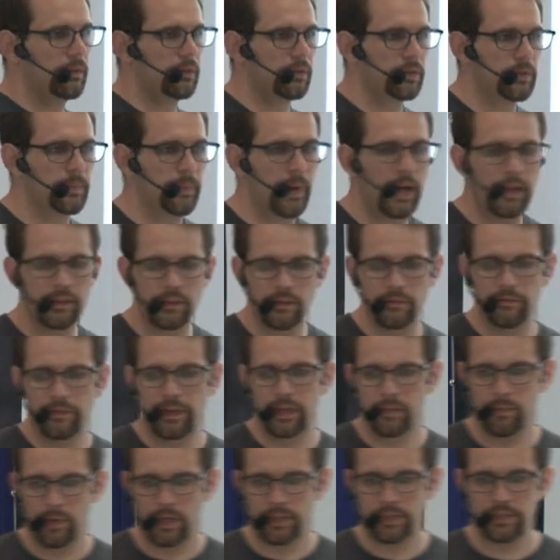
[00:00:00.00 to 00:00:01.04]
use Python
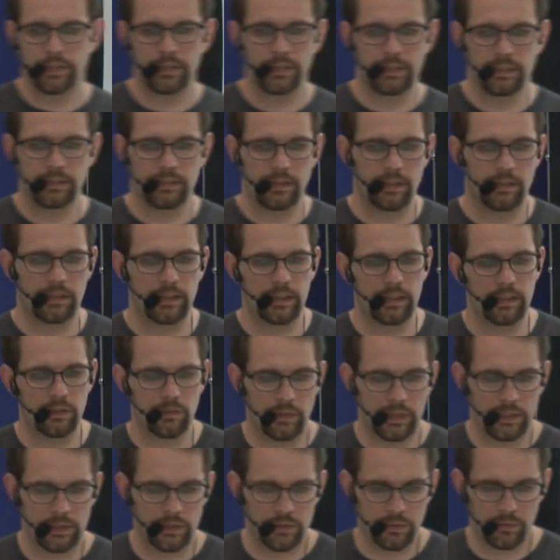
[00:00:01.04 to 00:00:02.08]
very much, this is a thing you
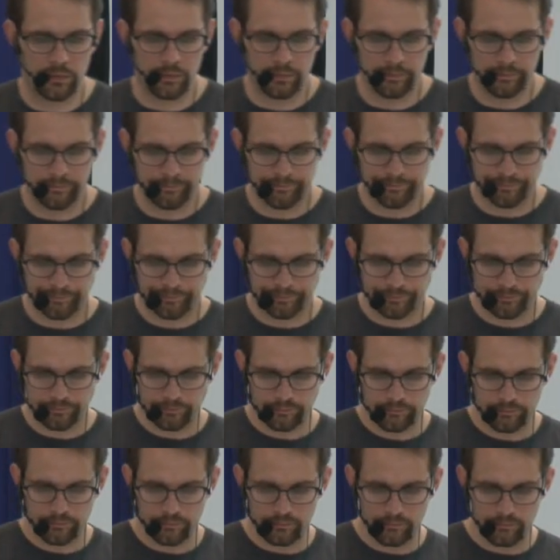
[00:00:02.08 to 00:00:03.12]
can do.
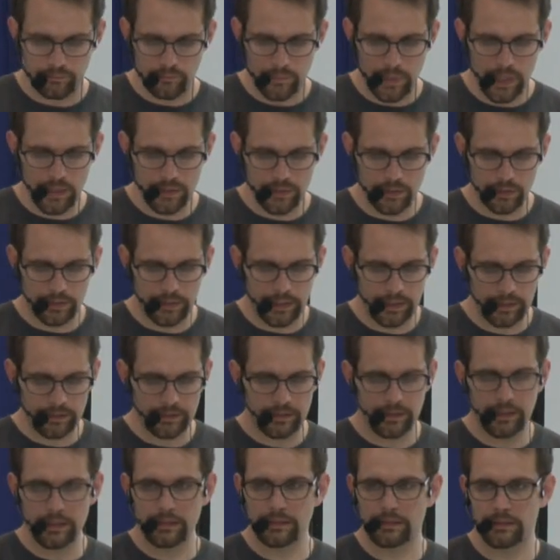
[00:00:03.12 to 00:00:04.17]
So
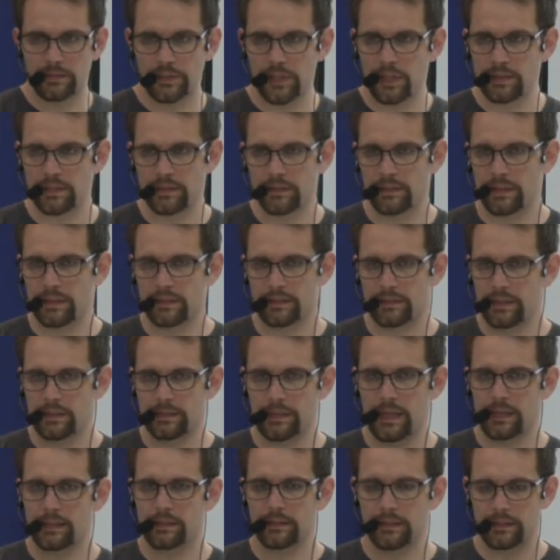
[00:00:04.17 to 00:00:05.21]
this is
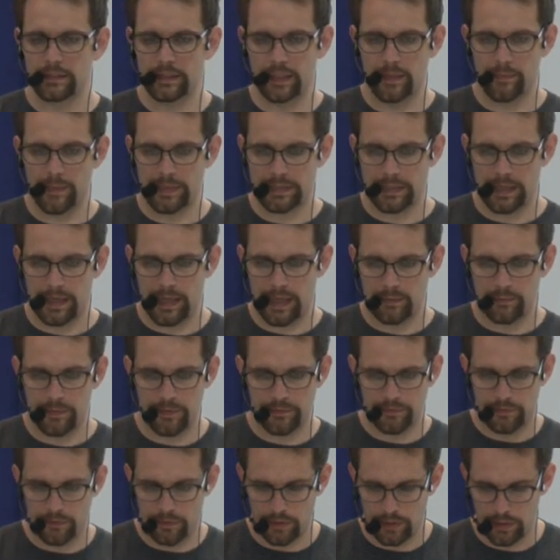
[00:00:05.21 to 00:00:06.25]
exactly the same as I had
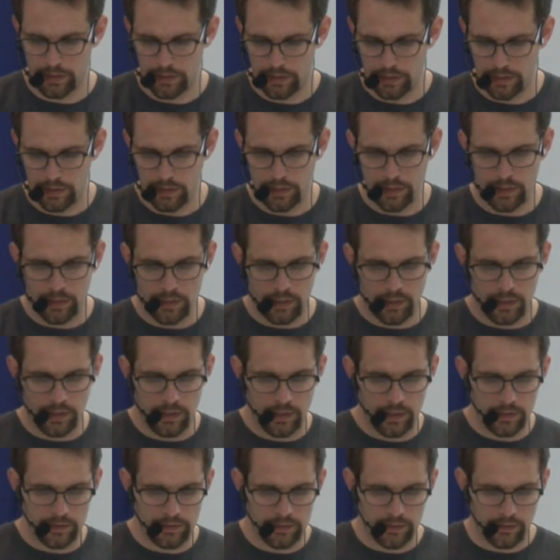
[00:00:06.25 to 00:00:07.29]
before.
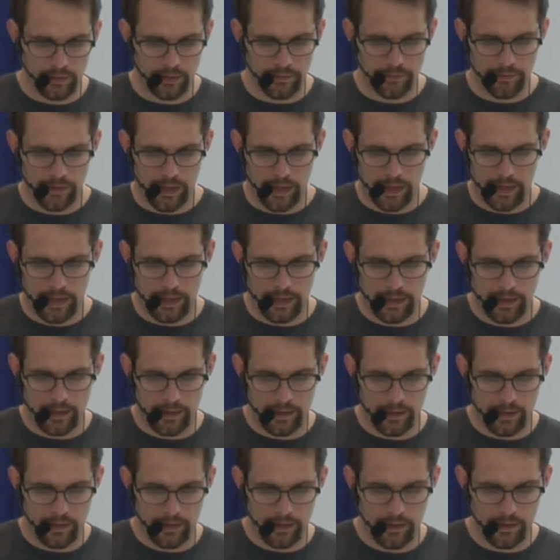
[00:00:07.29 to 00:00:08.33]
So if I
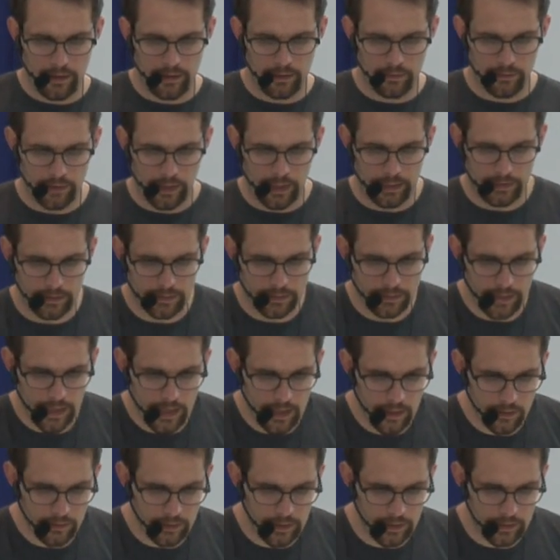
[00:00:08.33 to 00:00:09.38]
write this
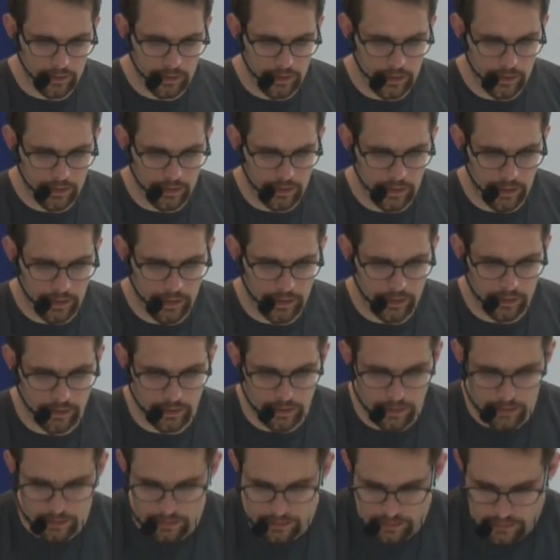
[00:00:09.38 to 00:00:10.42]
down and then I
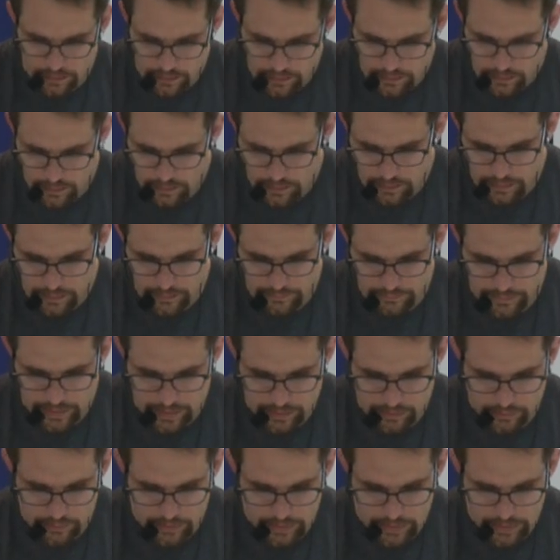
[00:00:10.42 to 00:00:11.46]

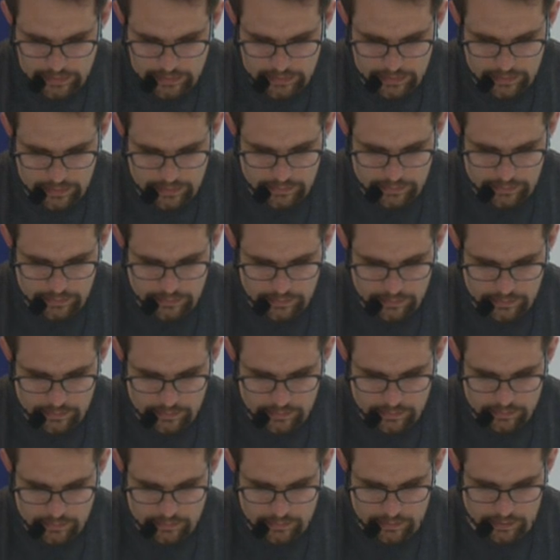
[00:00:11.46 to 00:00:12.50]
evaluate this,
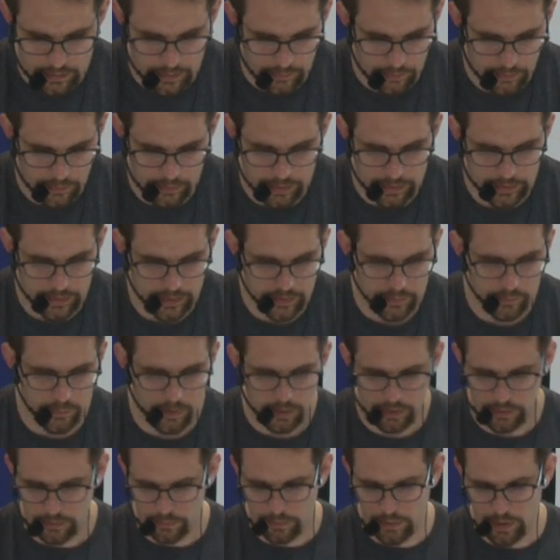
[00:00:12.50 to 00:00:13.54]
and I'm calling this
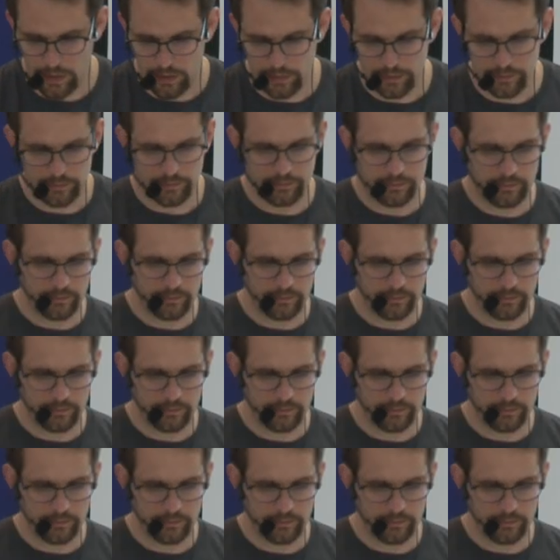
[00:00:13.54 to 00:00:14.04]
model 1